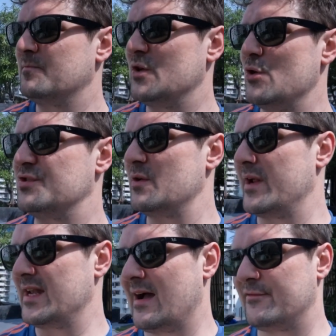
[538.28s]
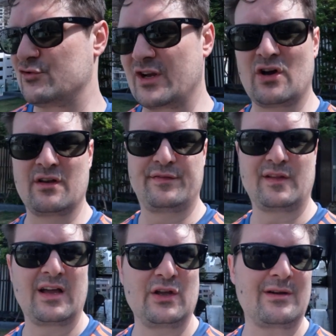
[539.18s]
usually when you have a drink on a
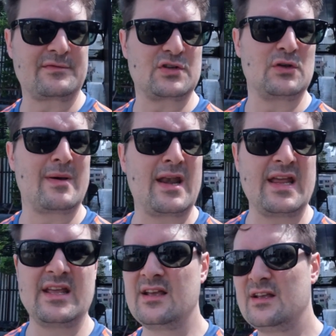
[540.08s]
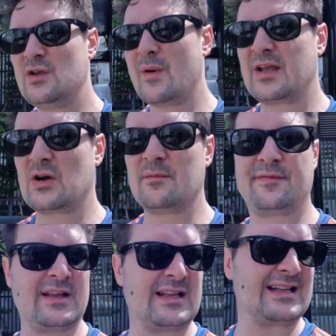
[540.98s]
flight or you have too many, you wake up
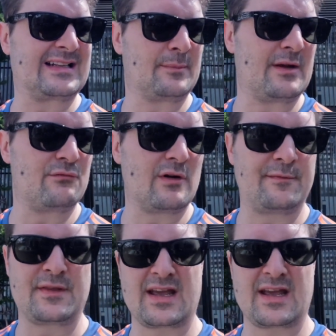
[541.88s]
feeling a little bit rough the